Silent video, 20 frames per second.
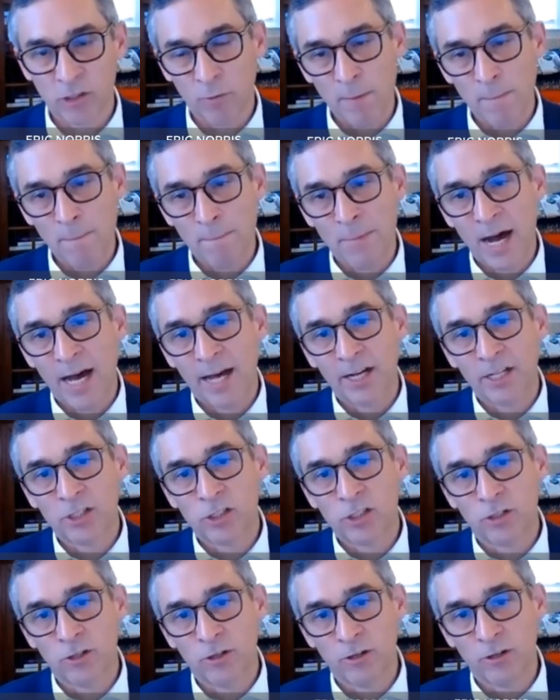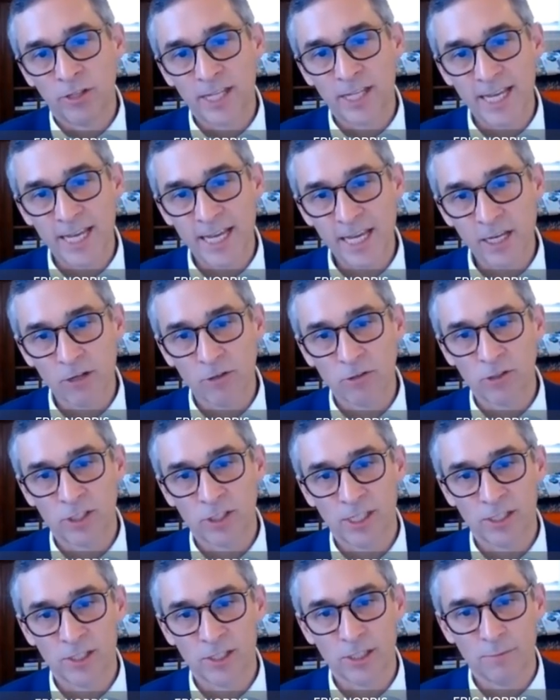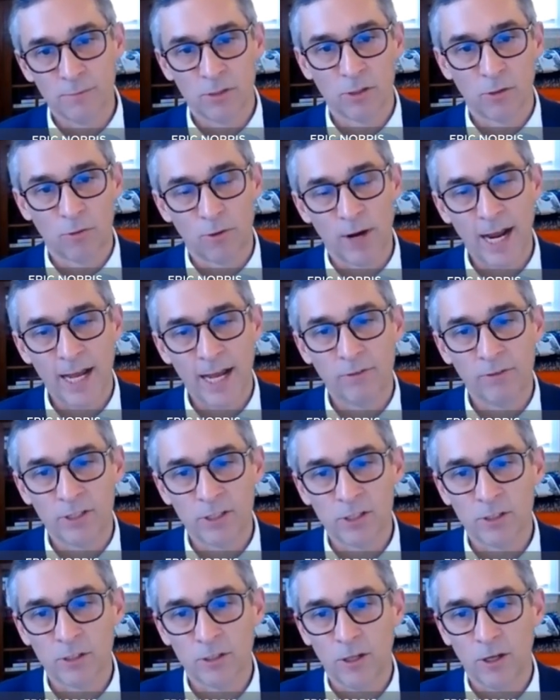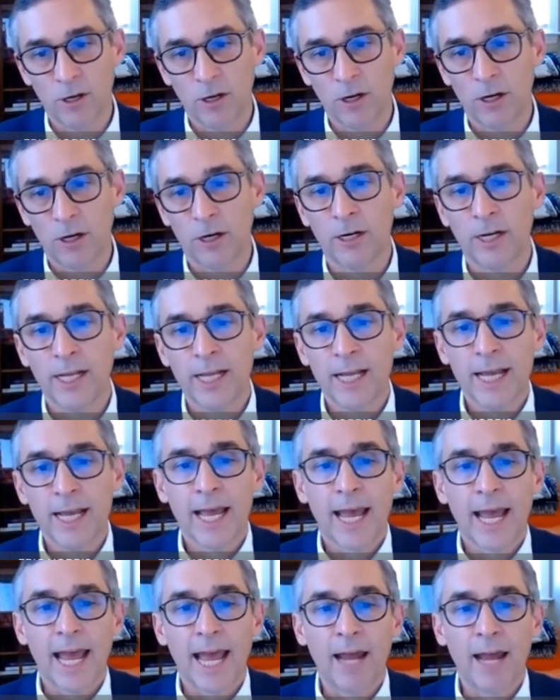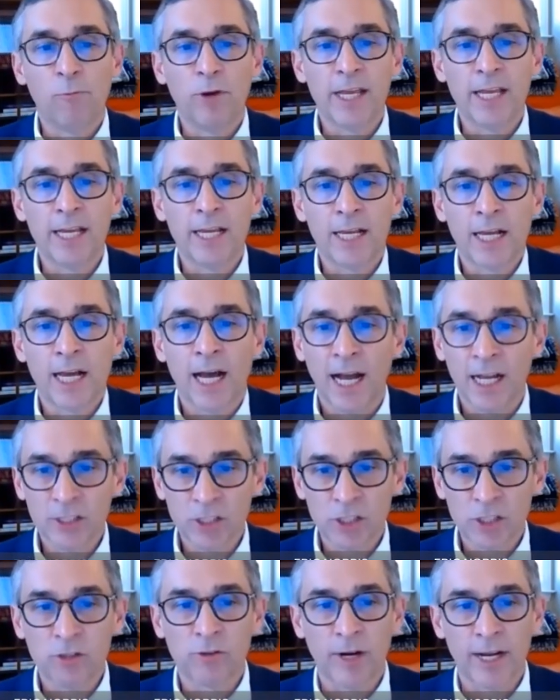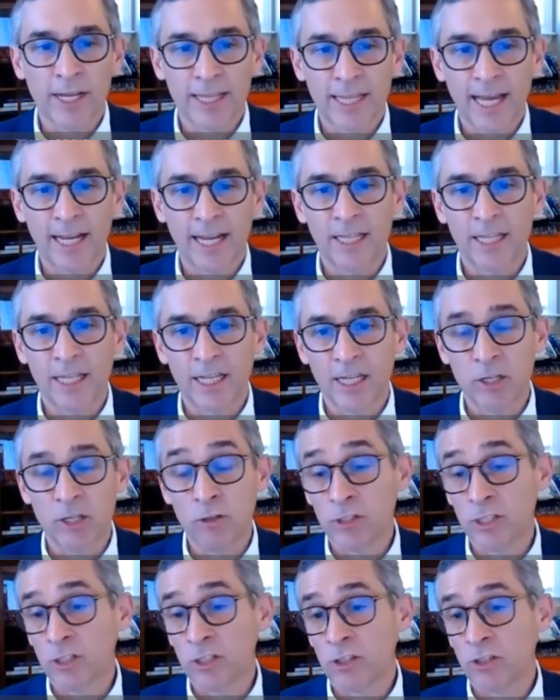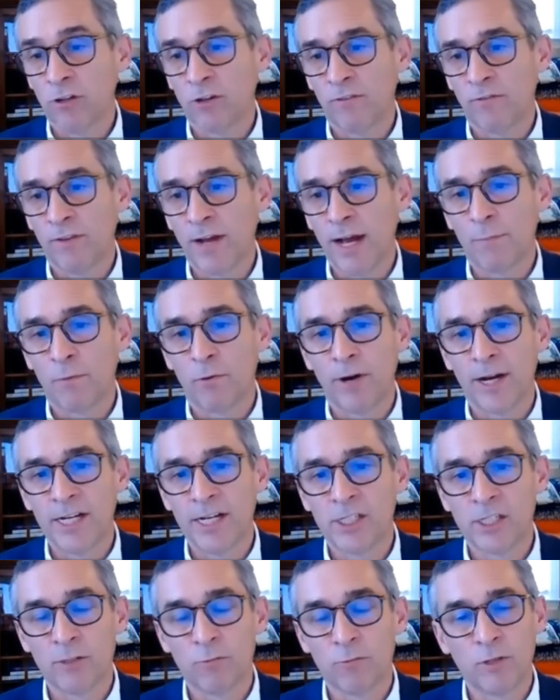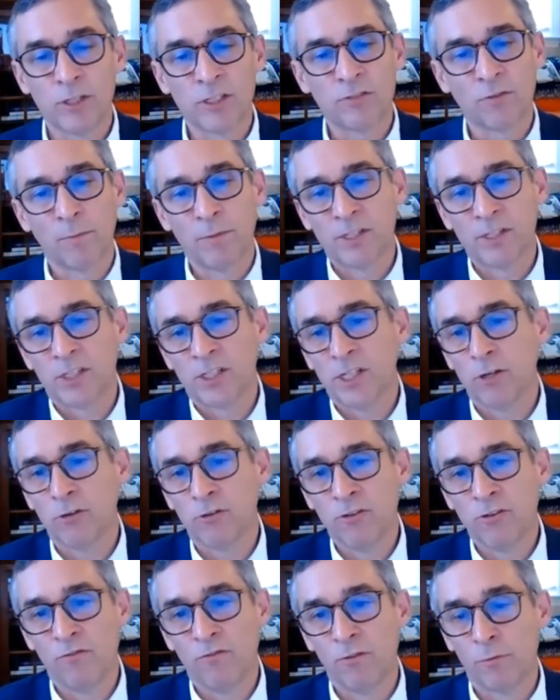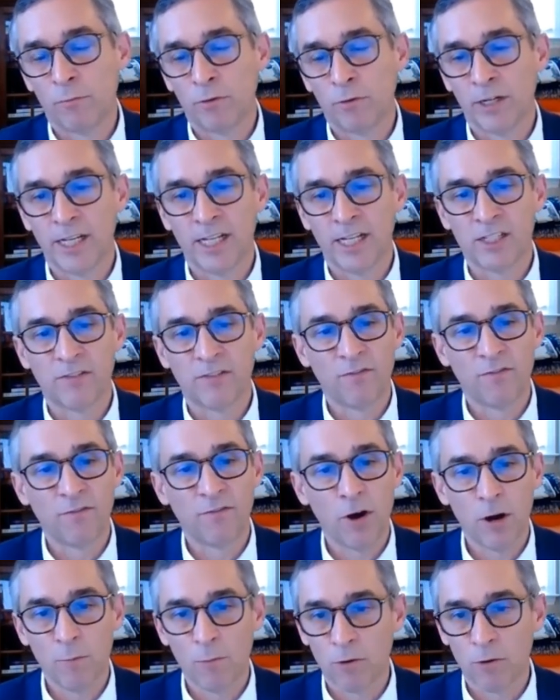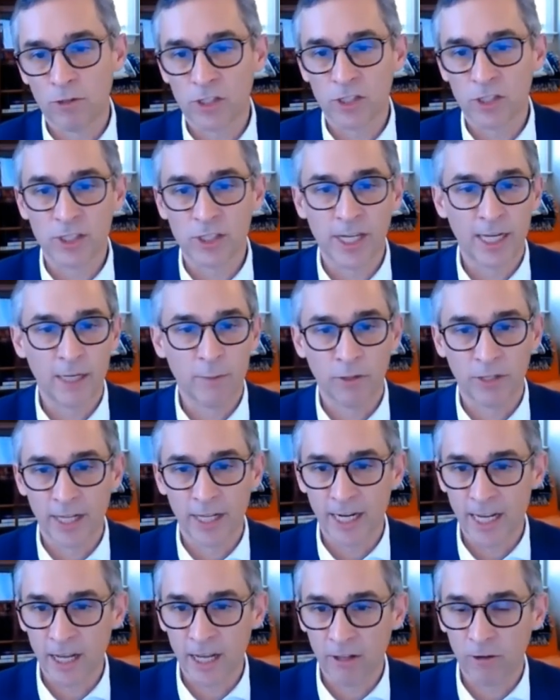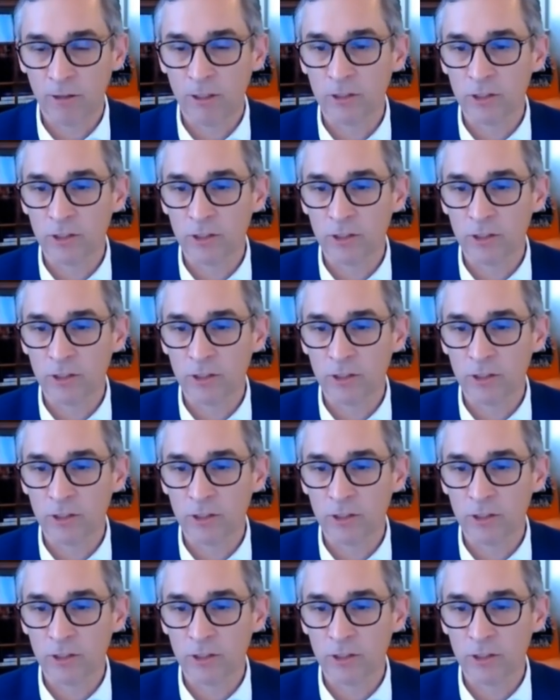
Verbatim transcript: So we monitor the ecosystems around the Salar and we concentrate that in, using solar evaporation, which from a CO2 footprint is far more sustainable than any other